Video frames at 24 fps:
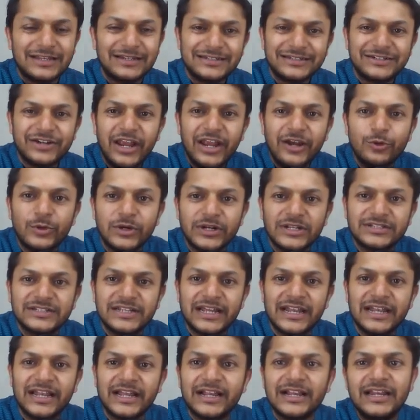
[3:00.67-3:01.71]
Try to
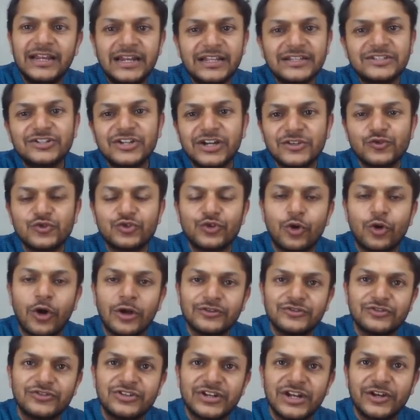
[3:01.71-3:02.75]
understand. Like, let us
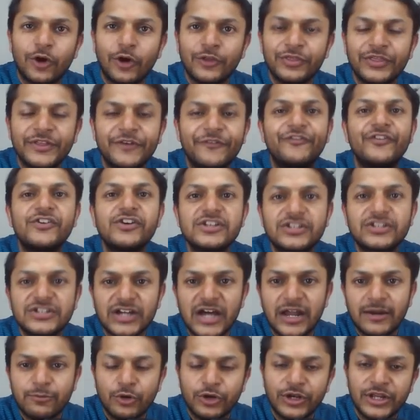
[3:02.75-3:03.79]
concentrate on the first
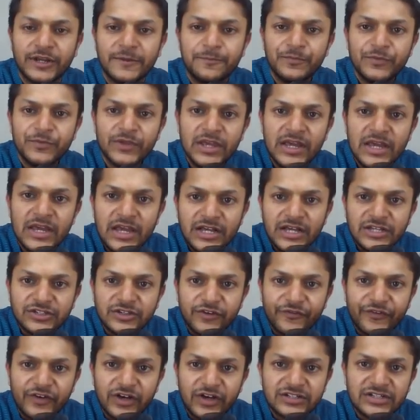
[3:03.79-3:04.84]
harmonic. So
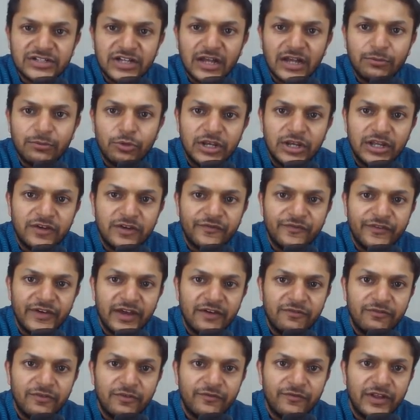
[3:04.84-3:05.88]
first harmonic
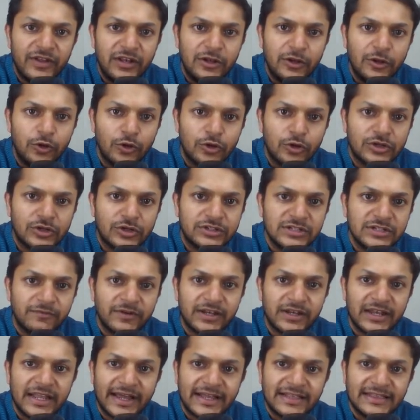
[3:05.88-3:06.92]
wave will look somewhat
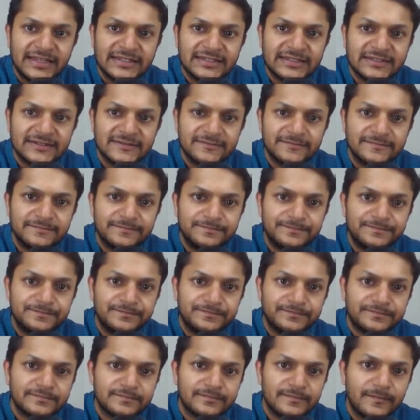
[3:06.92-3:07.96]
like this,
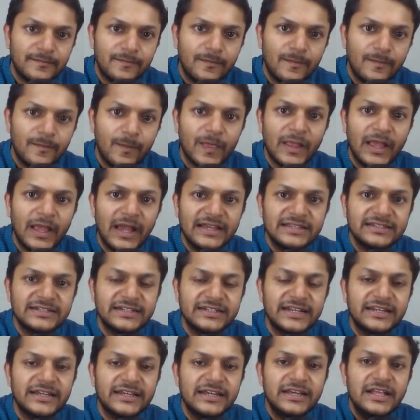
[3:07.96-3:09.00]
isn't
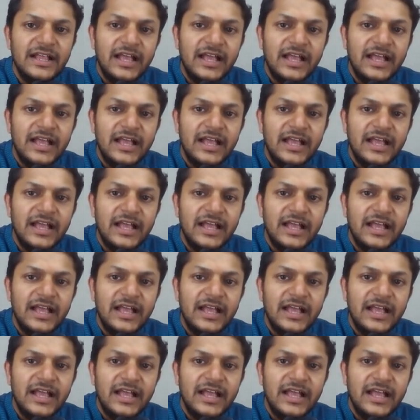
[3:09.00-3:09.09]
it?